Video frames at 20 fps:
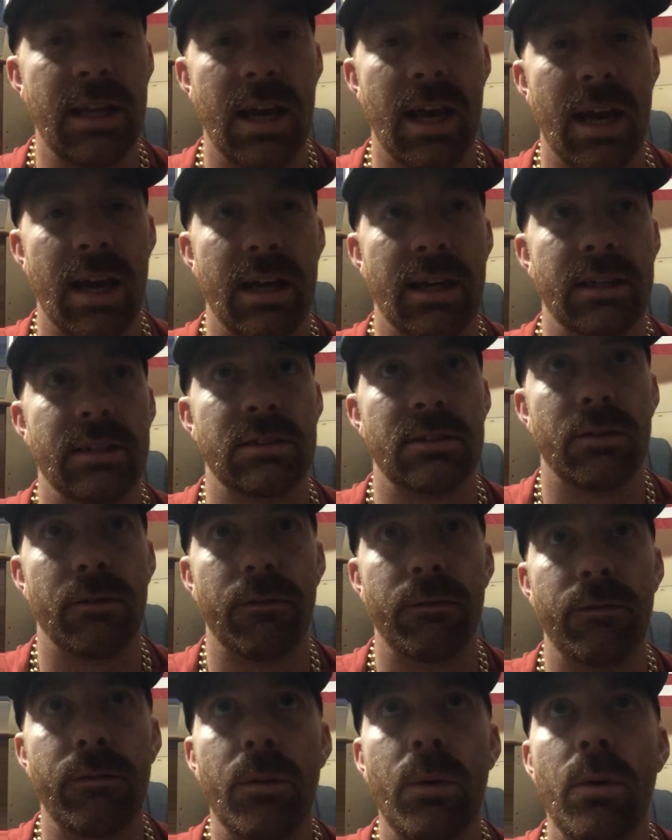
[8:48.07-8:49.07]
he has the
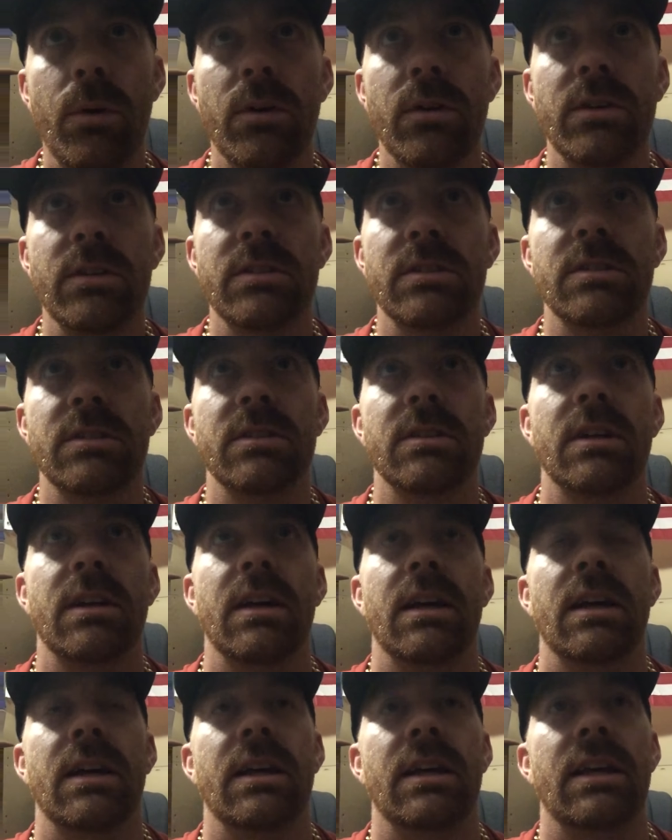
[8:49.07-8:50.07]
Force,
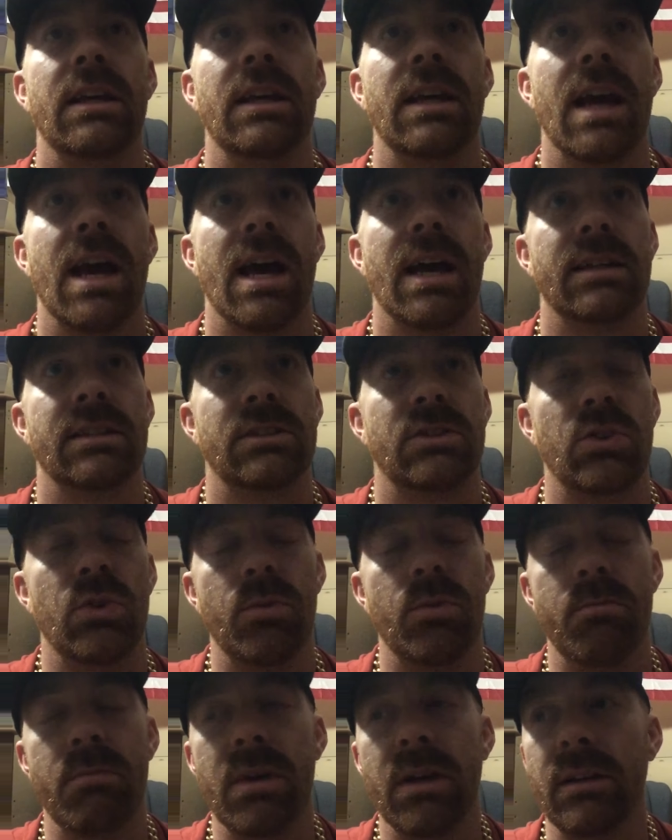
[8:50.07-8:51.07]
he has
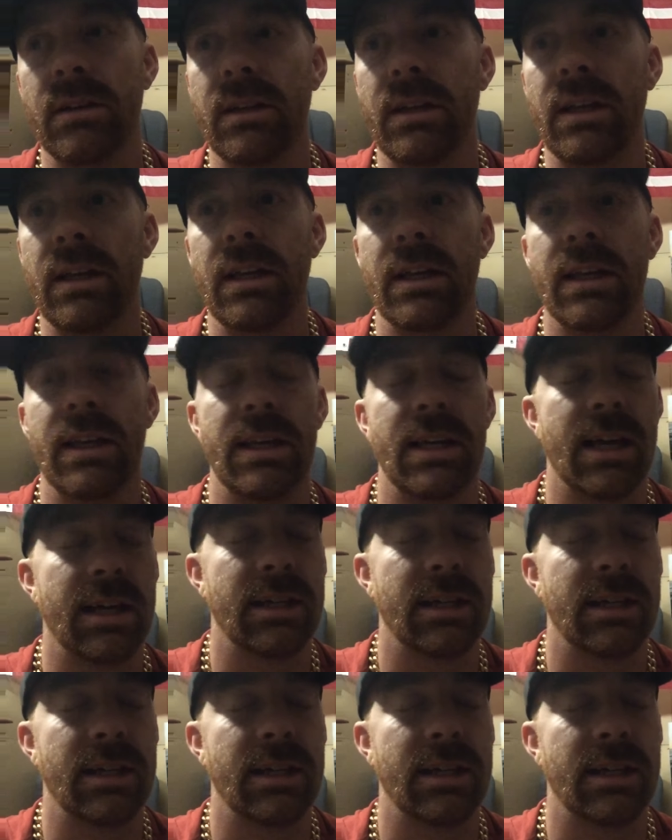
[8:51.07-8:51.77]
humility, he